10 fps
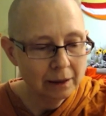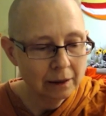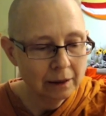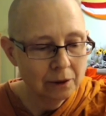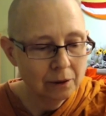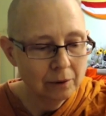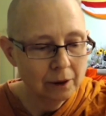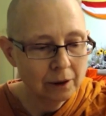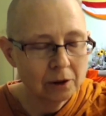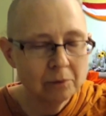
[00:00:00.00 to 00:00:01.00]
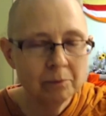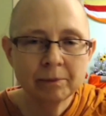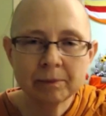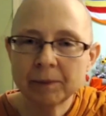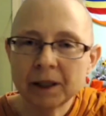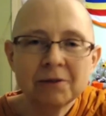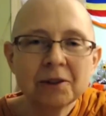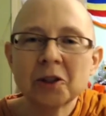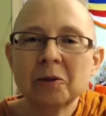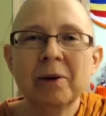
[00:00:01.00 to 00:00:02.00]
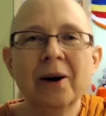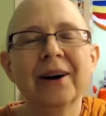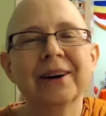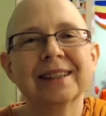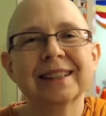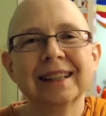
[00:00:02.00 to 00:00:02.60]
a good beneficial part